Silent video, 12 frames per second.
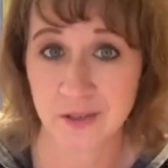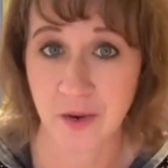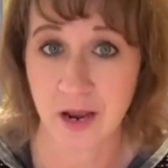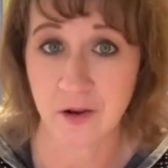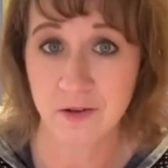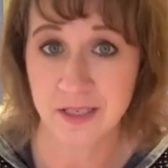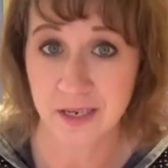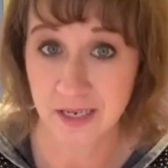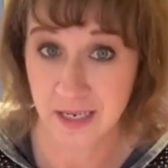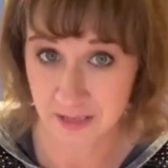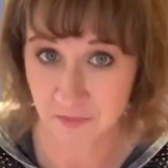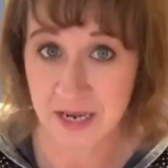about,
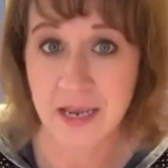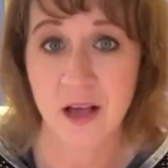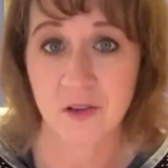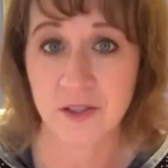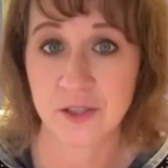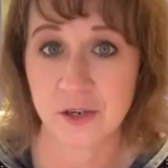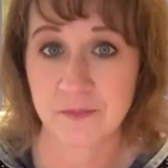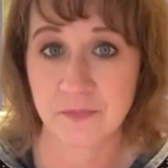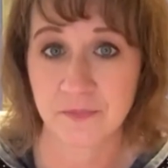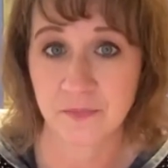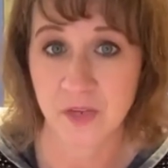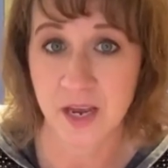in my calendar,
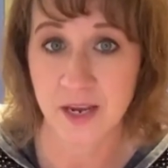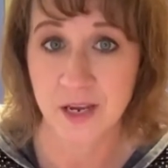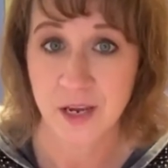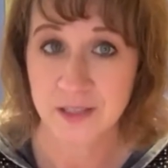okay?